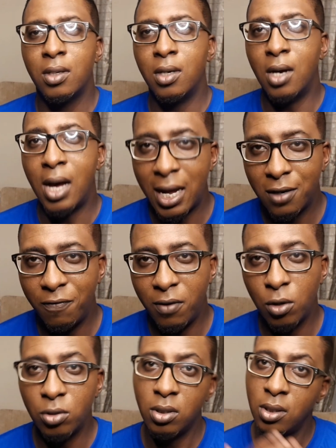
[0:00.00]
a
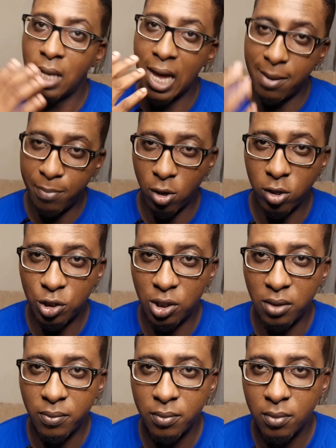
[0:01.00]
heartfelt apology.